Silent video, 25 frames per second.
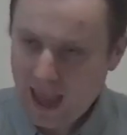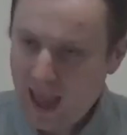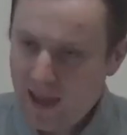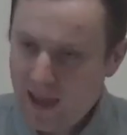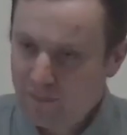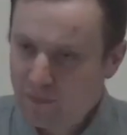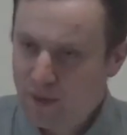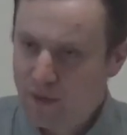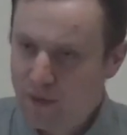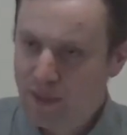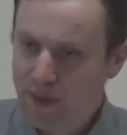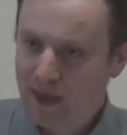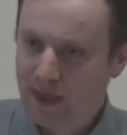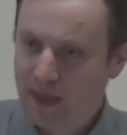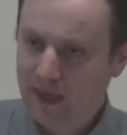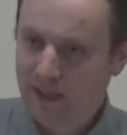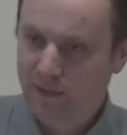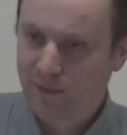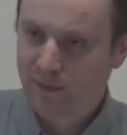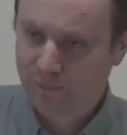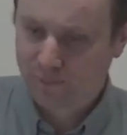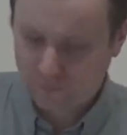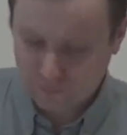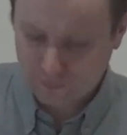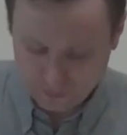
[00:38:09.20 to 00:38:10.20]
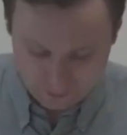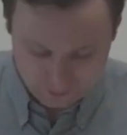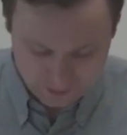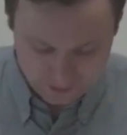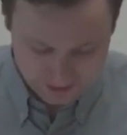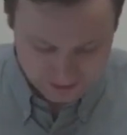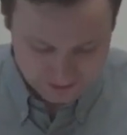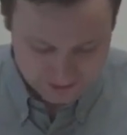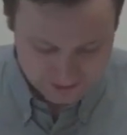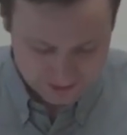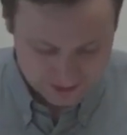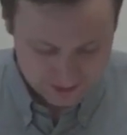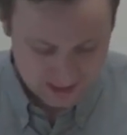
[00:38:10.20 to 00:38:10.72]
Everything is
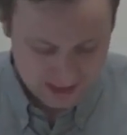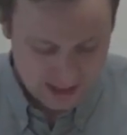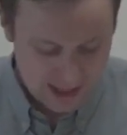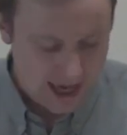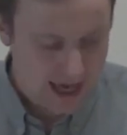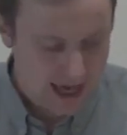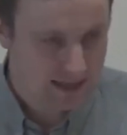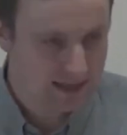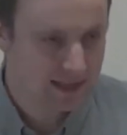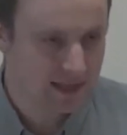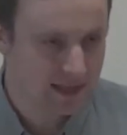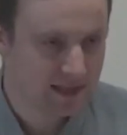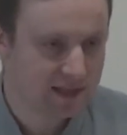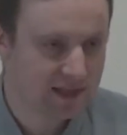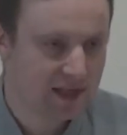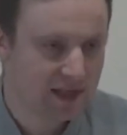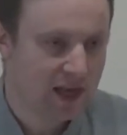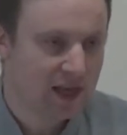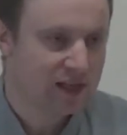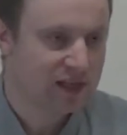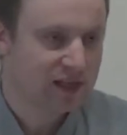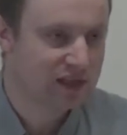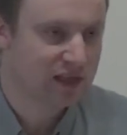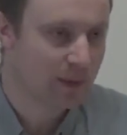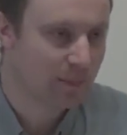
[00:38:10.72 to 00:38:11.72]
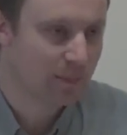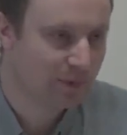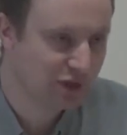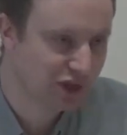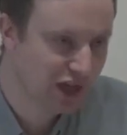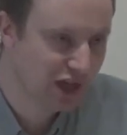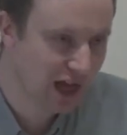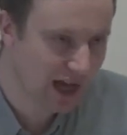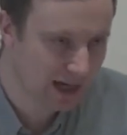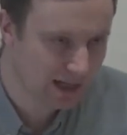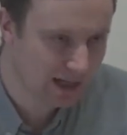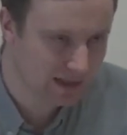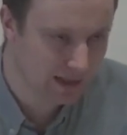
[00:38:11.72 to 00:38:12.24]
fluid, it is
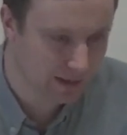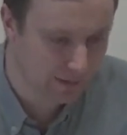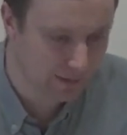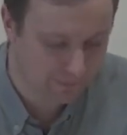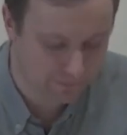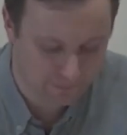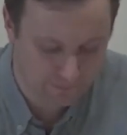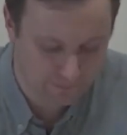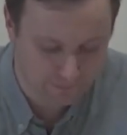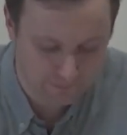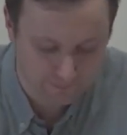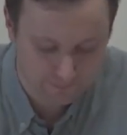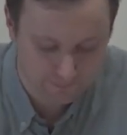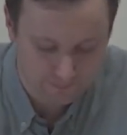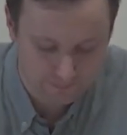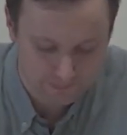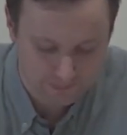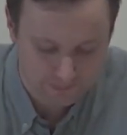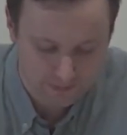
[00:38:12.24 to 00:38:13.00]
subjective.